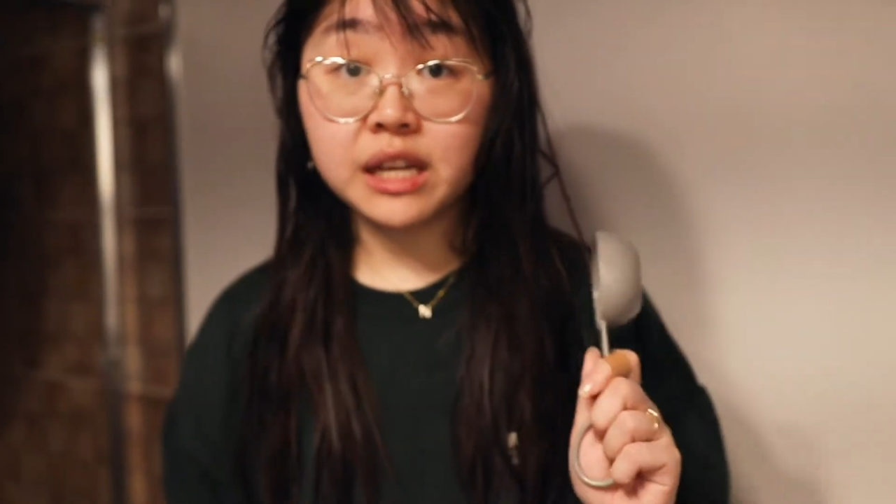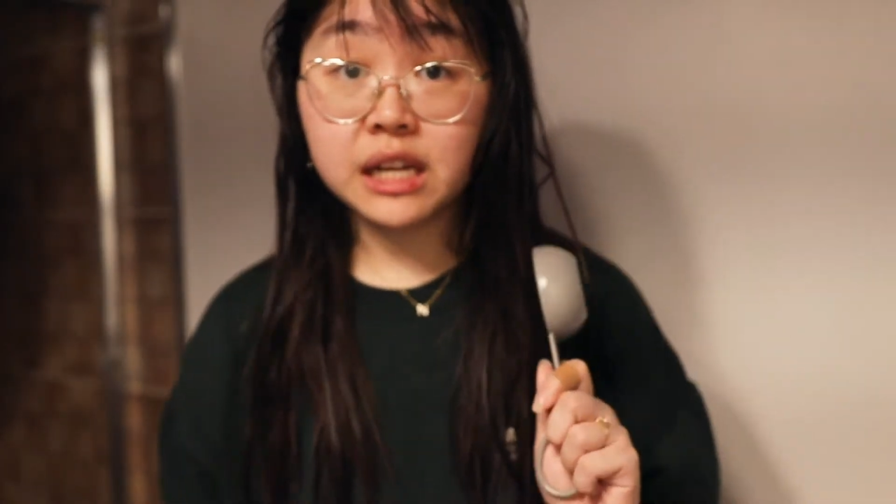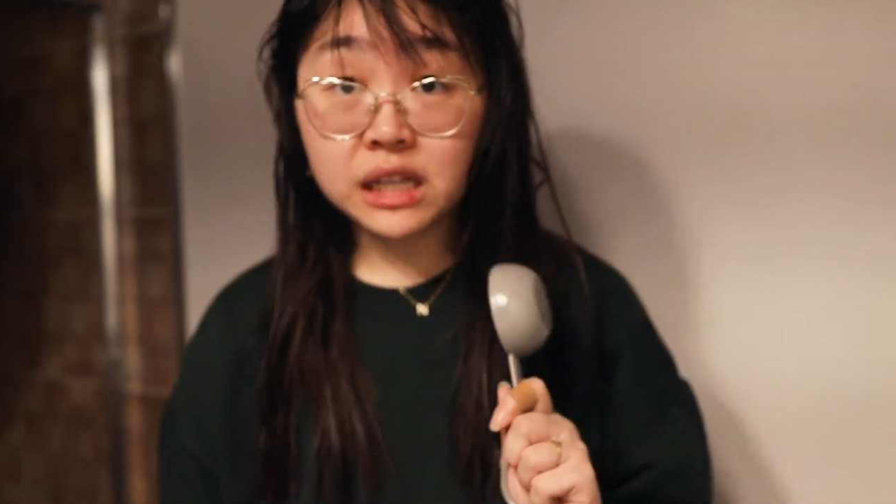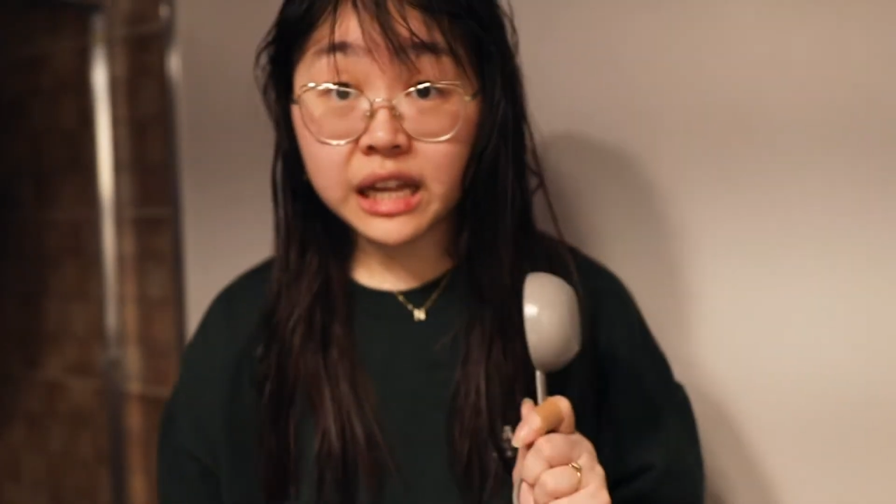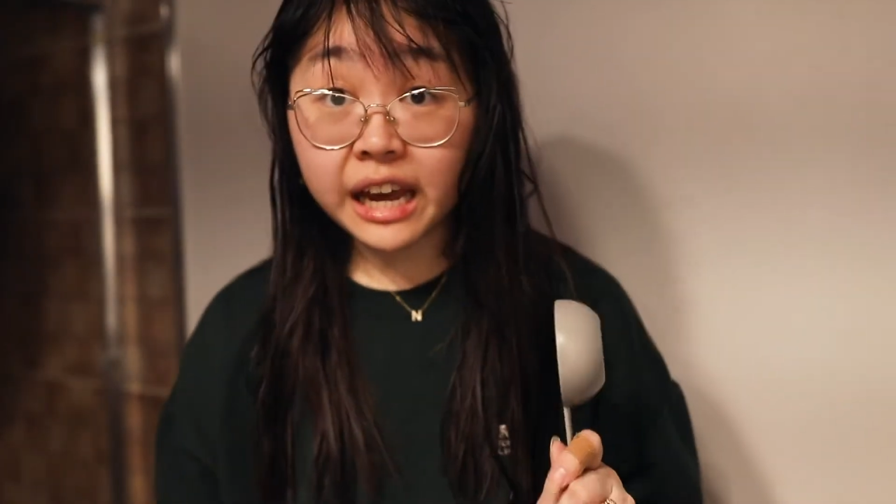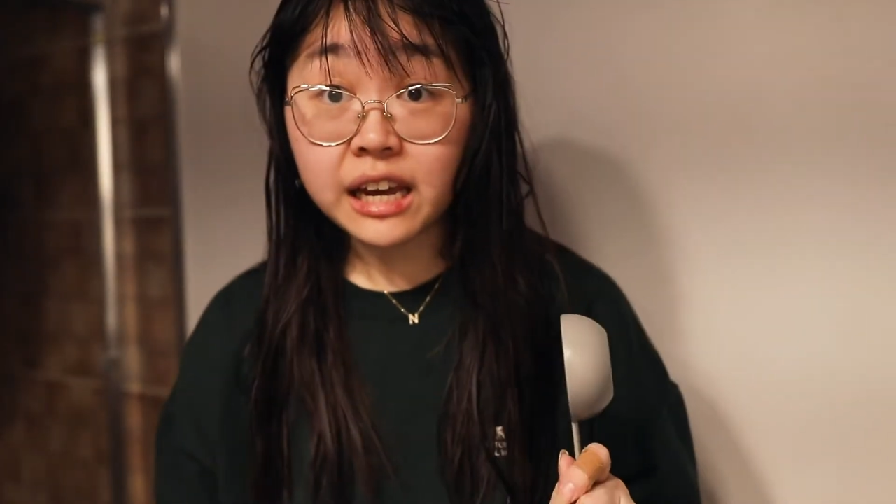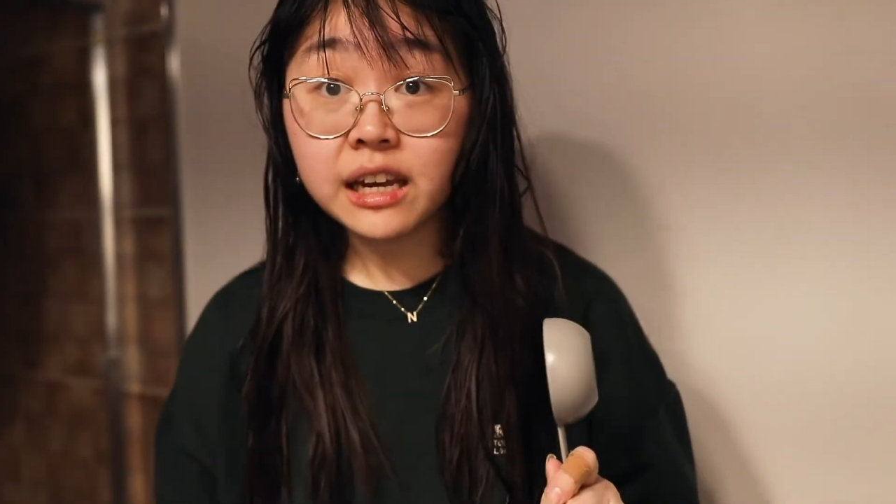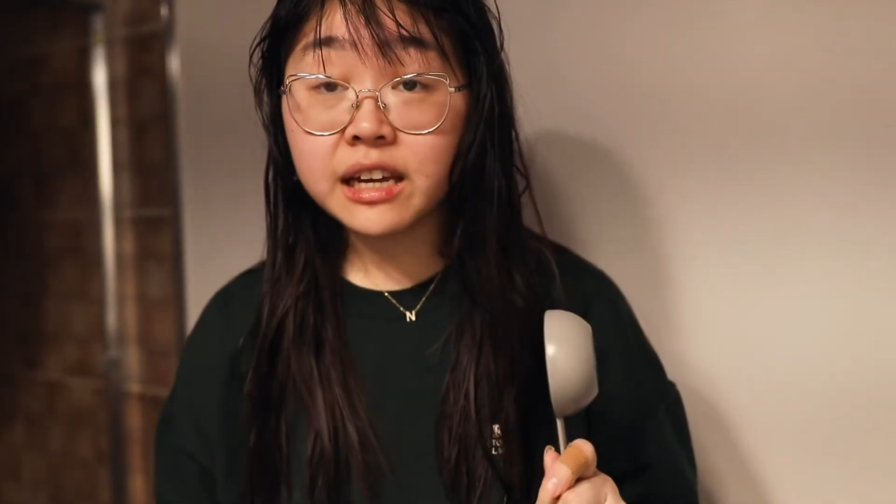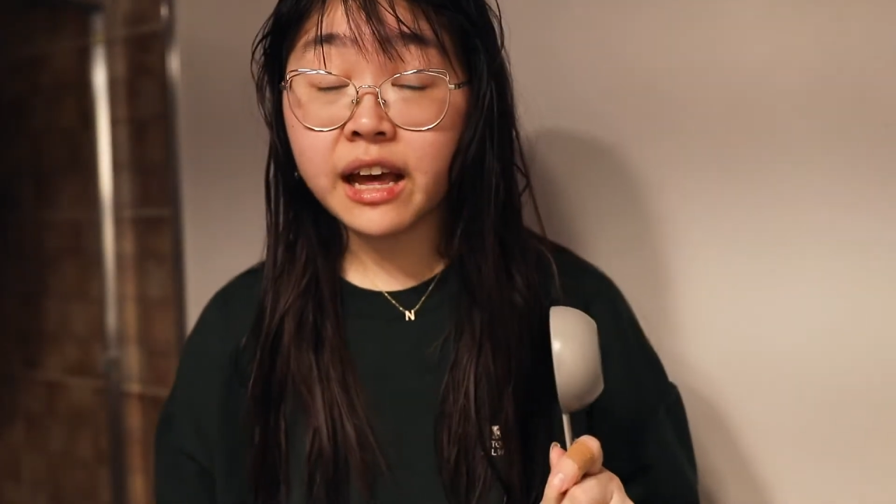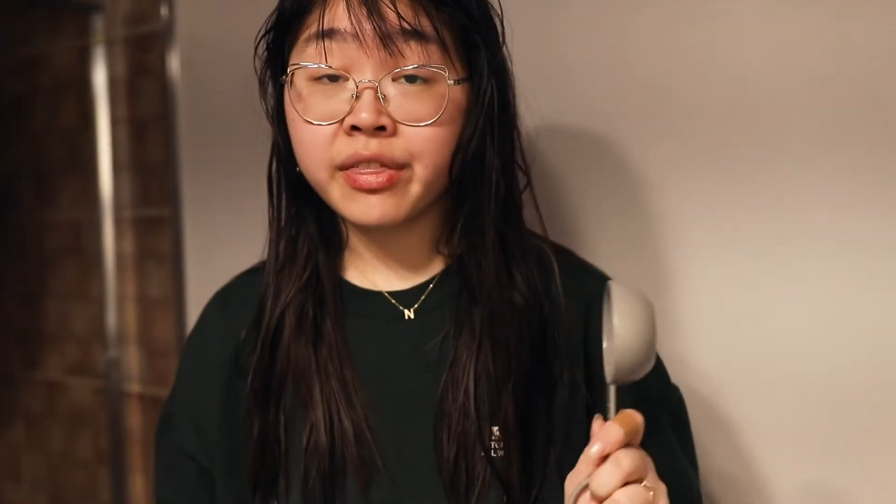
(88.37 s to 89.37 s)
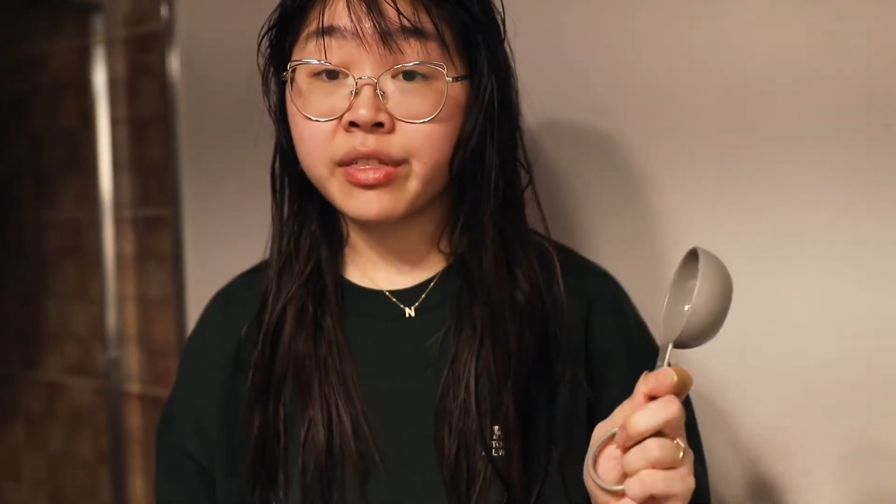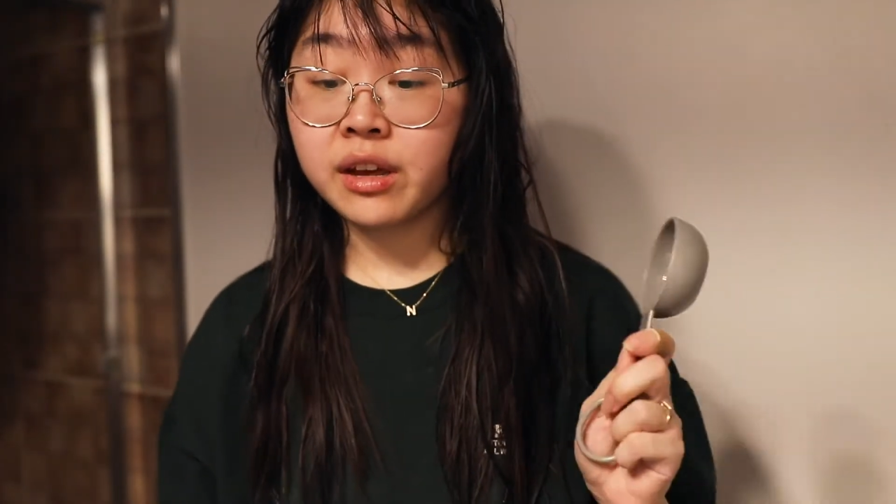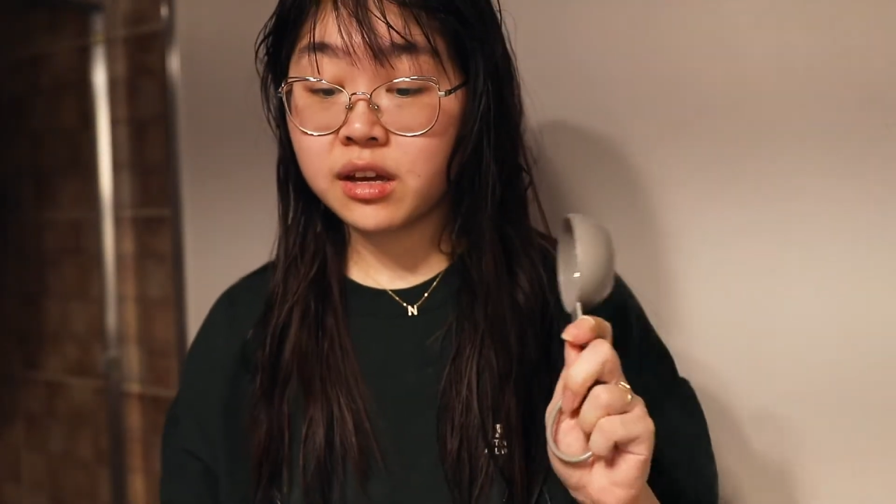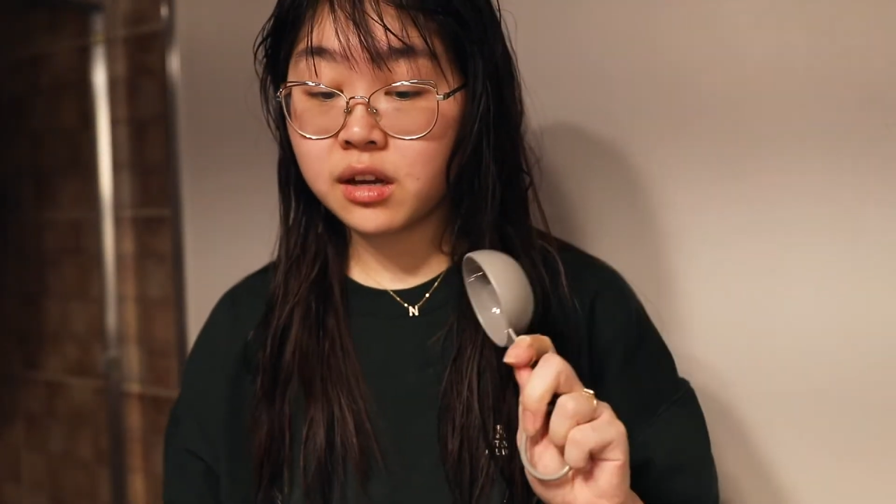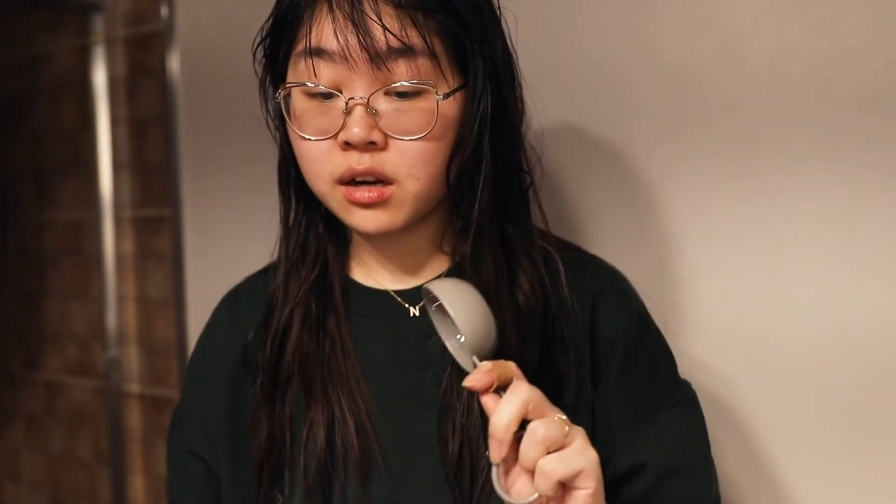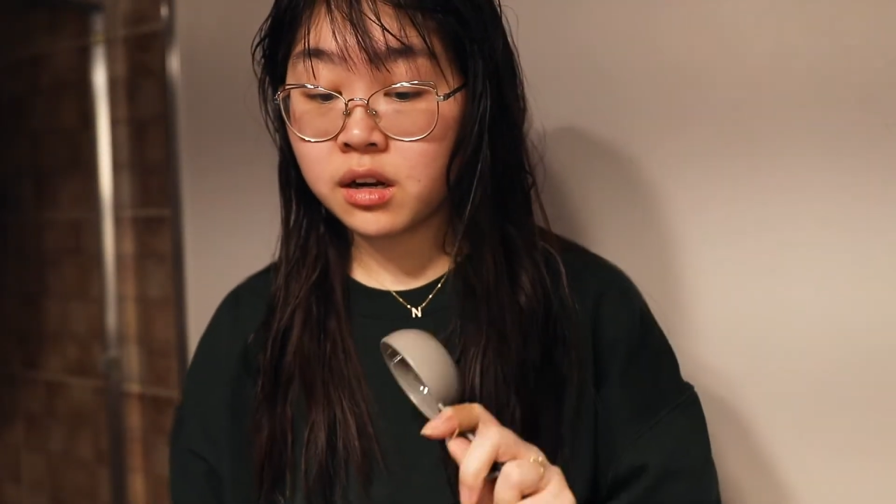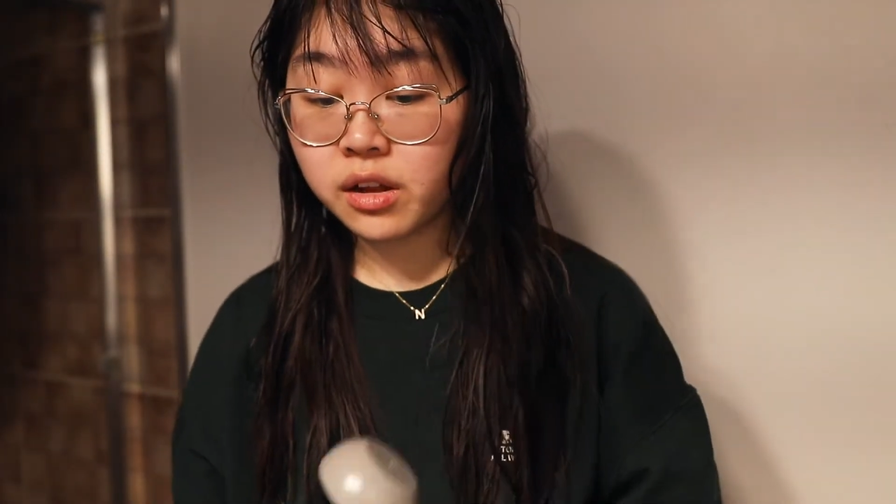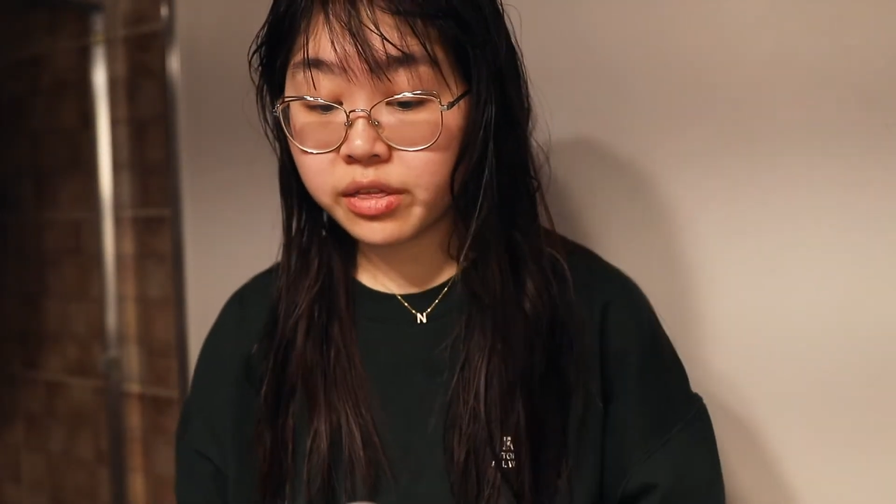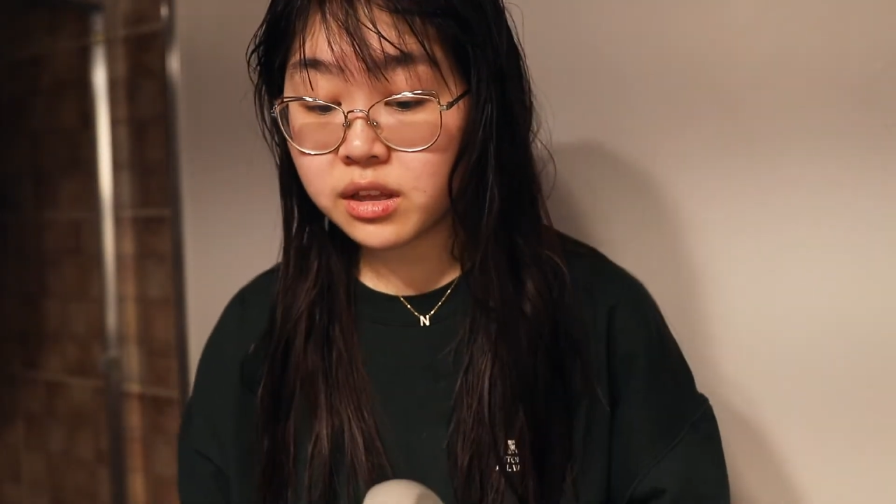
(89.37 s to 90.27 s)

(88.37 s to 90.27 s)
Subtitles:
clay and then